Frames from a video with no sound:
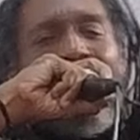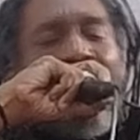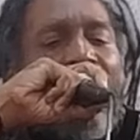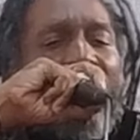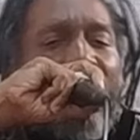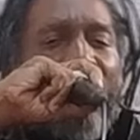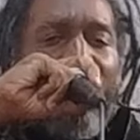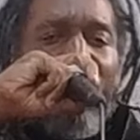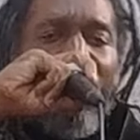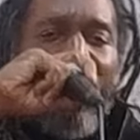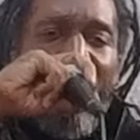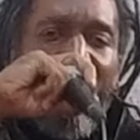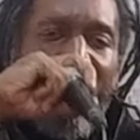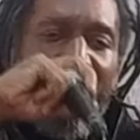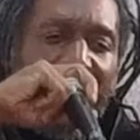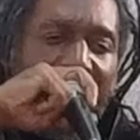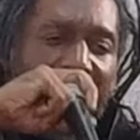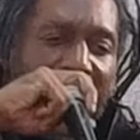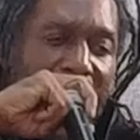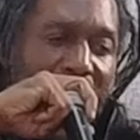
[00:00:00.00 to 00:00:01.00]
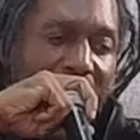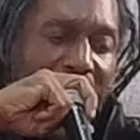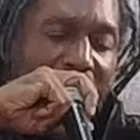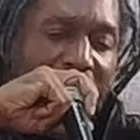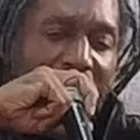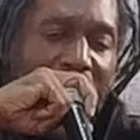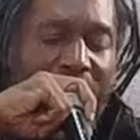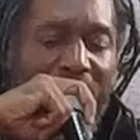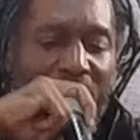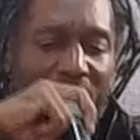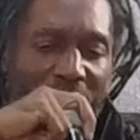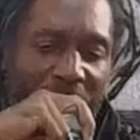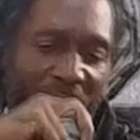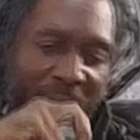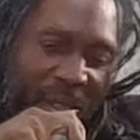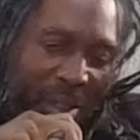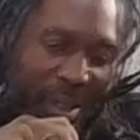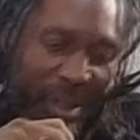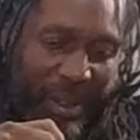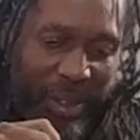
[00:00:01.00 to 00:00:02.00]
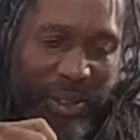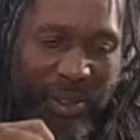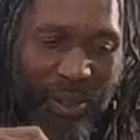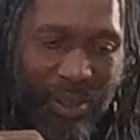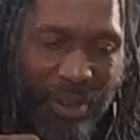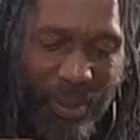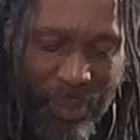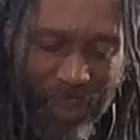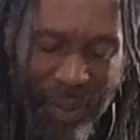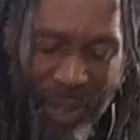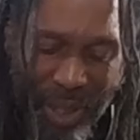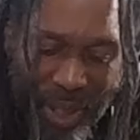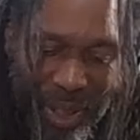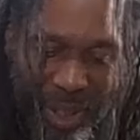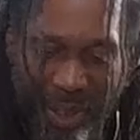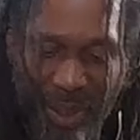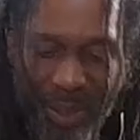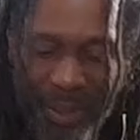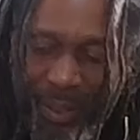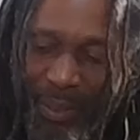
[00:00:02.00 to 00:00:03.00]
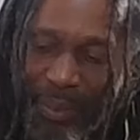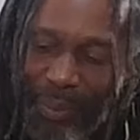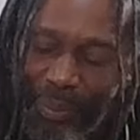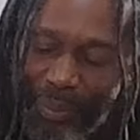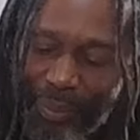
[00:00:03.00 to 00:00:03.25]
It was weird. It was strange because,